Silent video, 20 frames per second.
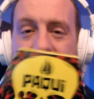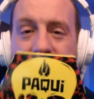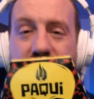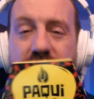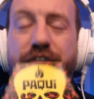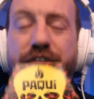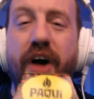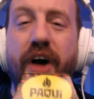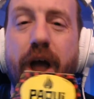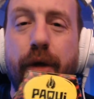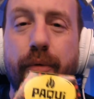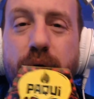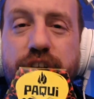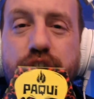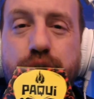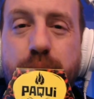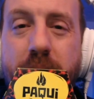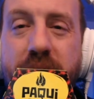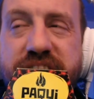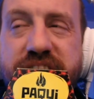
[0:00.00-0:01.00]
And if I
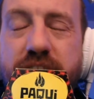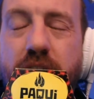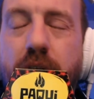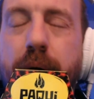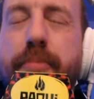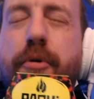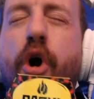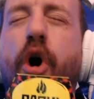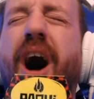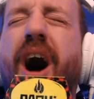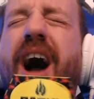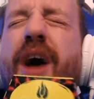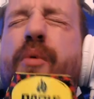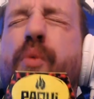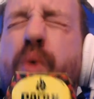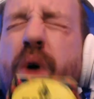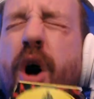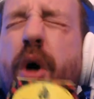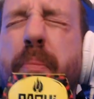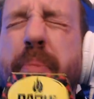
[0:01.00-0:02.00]
reach my sub goal, I
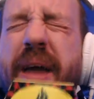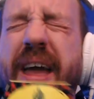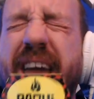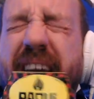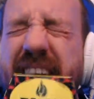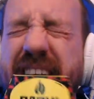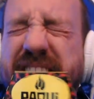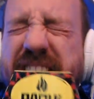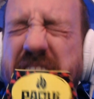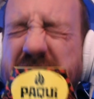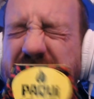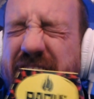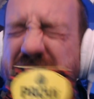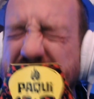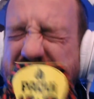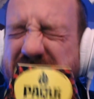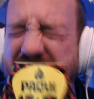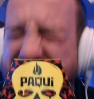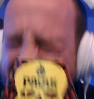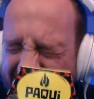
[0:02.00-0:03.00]
will be eating
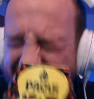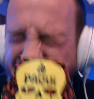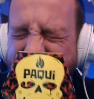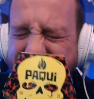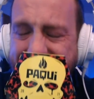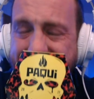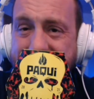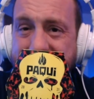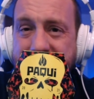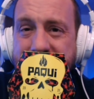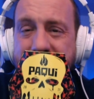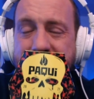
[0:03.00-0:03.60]
this guy.